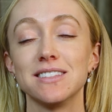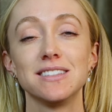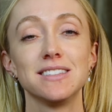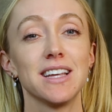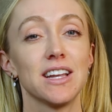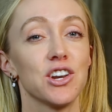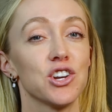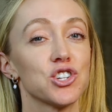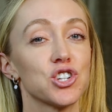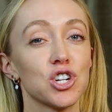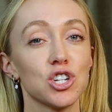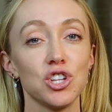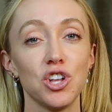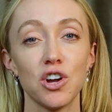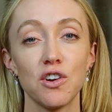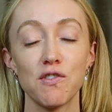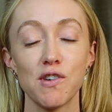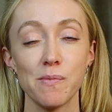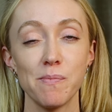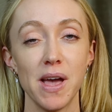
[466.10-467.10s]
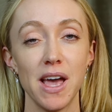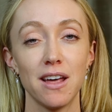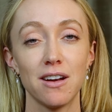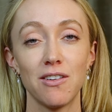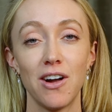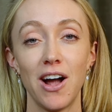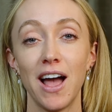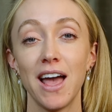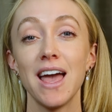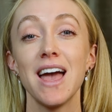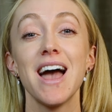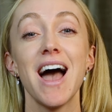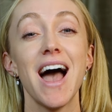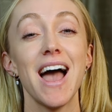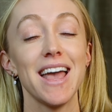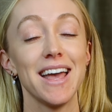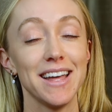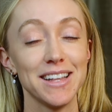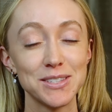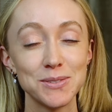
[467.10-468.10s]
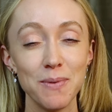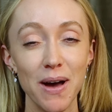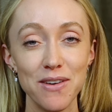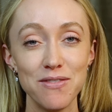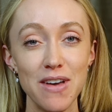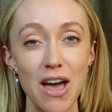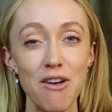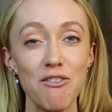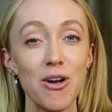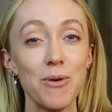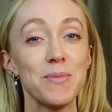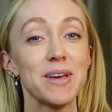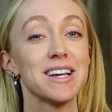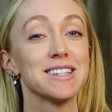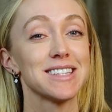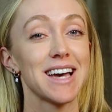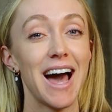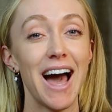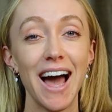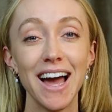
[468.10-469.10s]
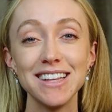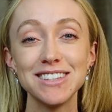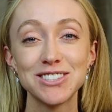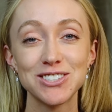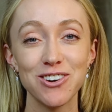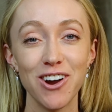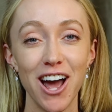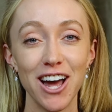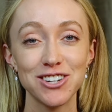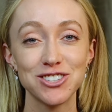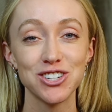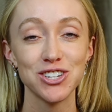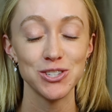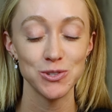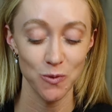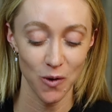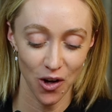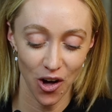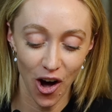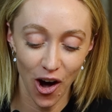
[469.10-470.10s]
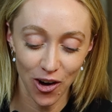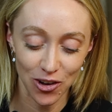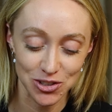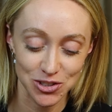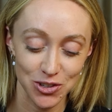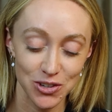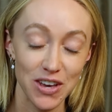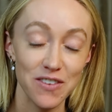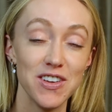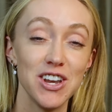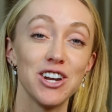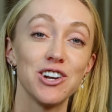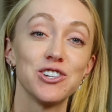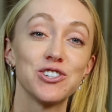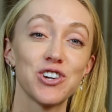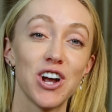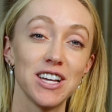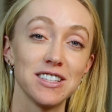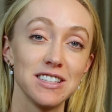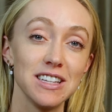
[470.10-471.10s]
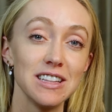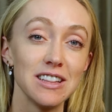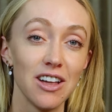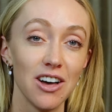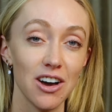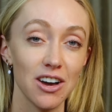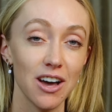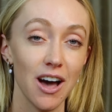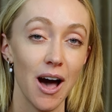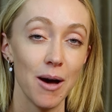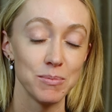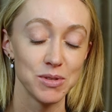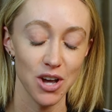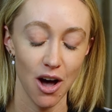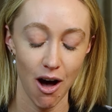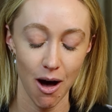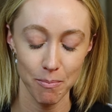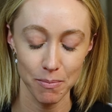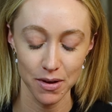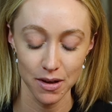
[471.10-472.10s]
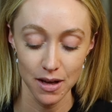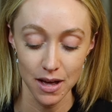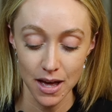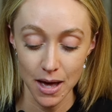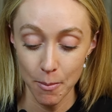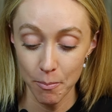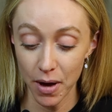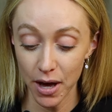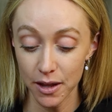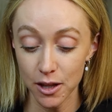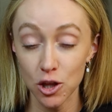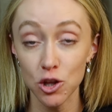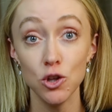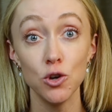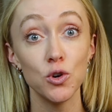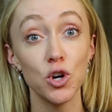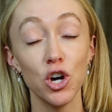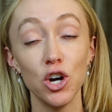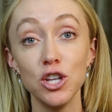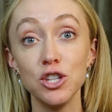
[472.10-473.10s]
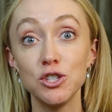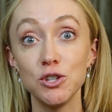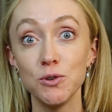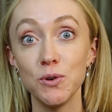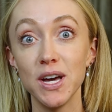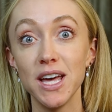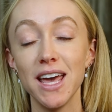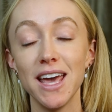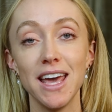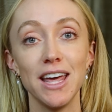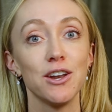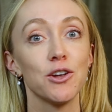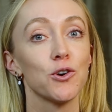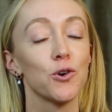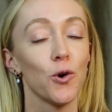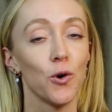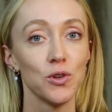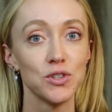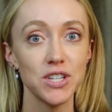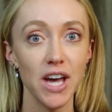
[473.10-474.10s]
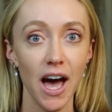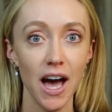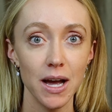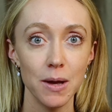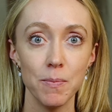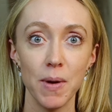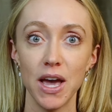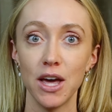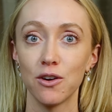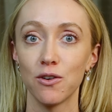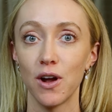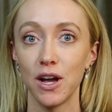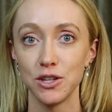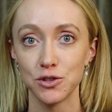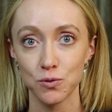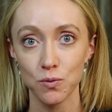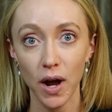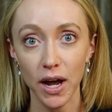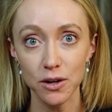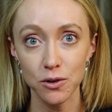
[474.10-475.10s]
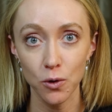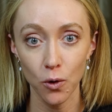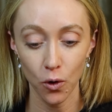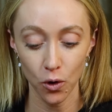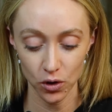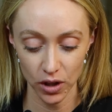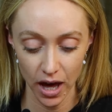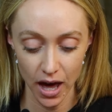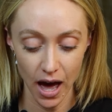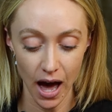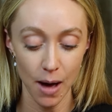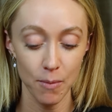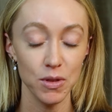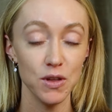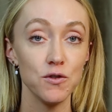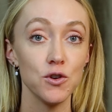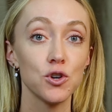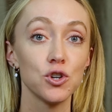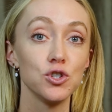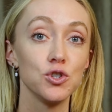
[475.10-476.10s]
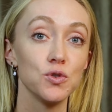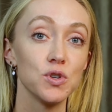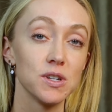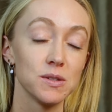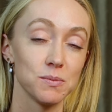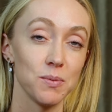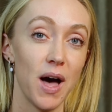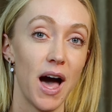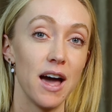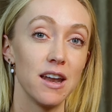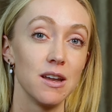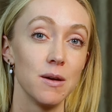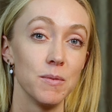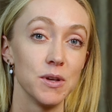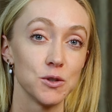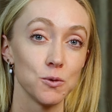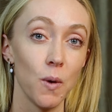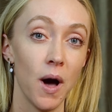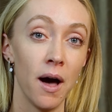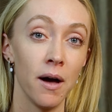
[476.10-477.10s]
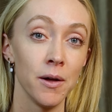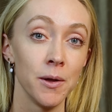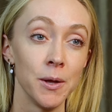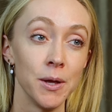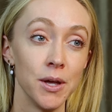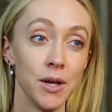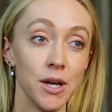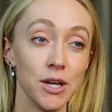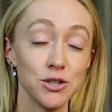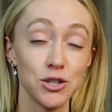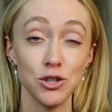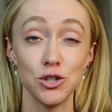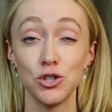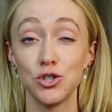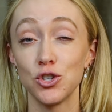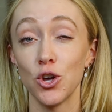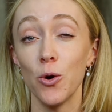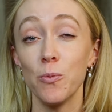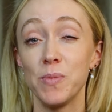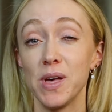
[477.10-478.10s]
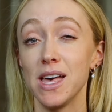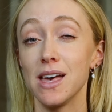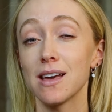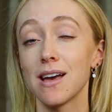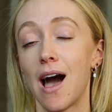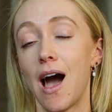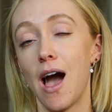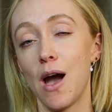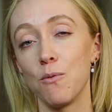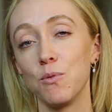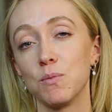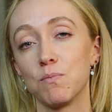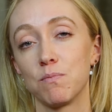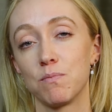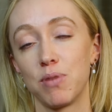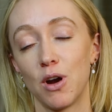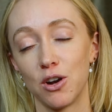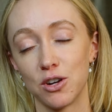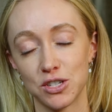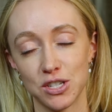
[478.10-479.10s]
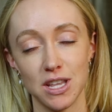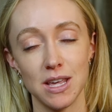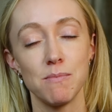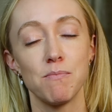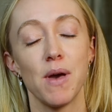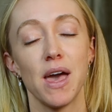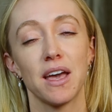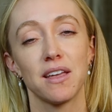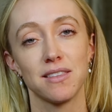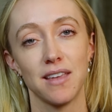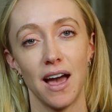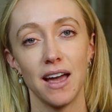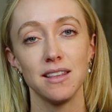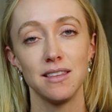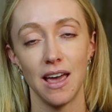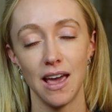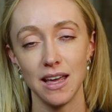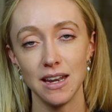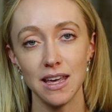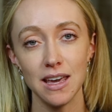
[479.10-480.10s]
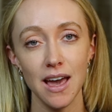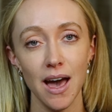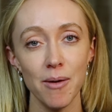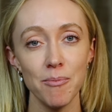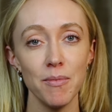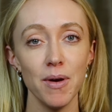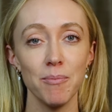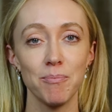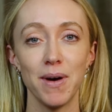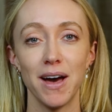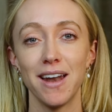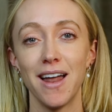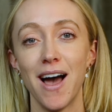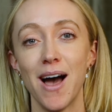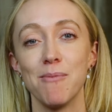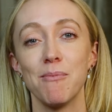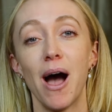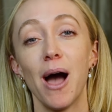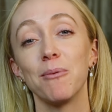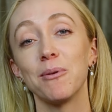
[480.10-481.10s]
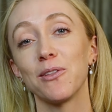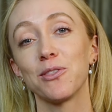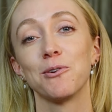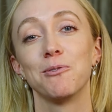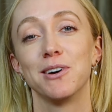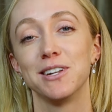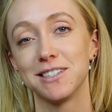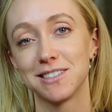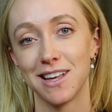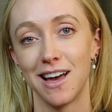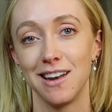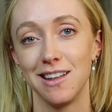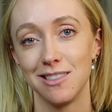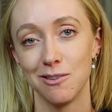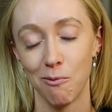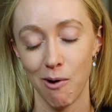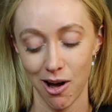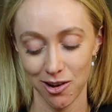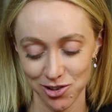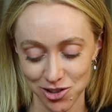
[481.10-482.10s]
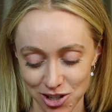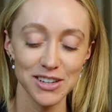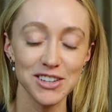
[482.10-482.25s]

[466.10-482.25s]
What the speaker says: a signature look for Panerai. It's my favorite because it hides scratches while also giving it a dressy look up top. But you could do it in gold tech, Panerai's red gold. I believe you could do it in platinum as well. Since it's so big, I would personally pick titanium, but I'm not the one designing the watch.